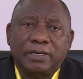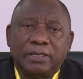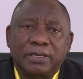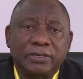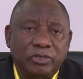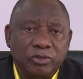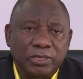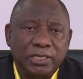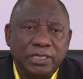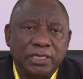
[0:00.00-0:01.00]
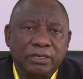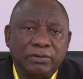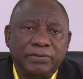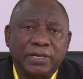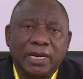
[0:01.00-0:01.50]
This unity
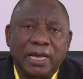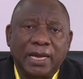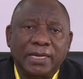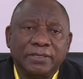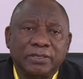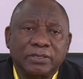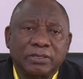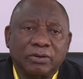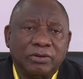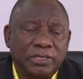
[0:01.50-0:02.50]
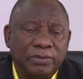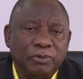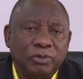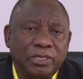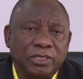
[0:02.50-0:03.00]
of the Alliance
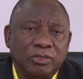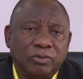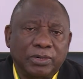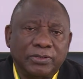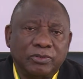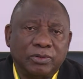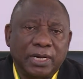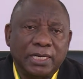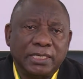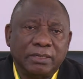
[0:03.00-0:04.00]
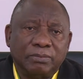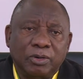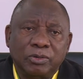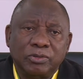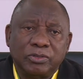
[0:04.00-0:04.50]
contributed towards uniting
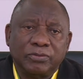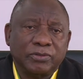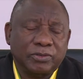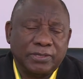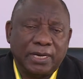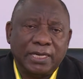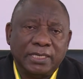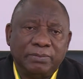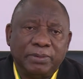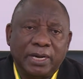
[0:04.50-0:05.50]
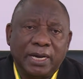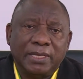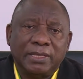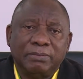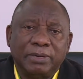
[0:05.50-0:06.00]
most of society
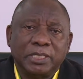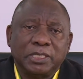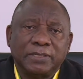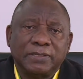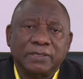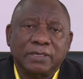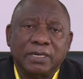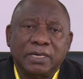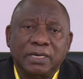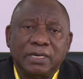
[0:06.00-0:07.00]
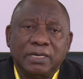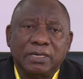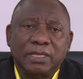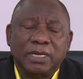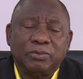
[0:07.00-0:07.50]
behind the measures
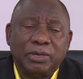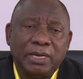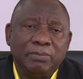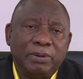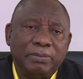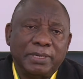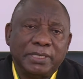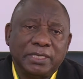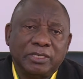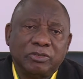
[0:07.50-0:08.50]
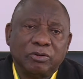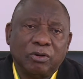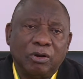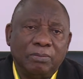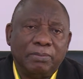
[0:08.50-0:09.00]
that we implemented to
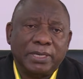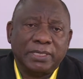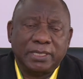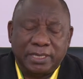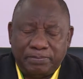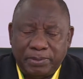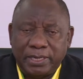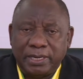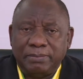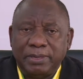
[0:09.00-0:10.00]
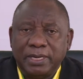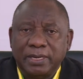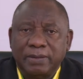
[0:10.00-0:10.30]
combat the pandemic.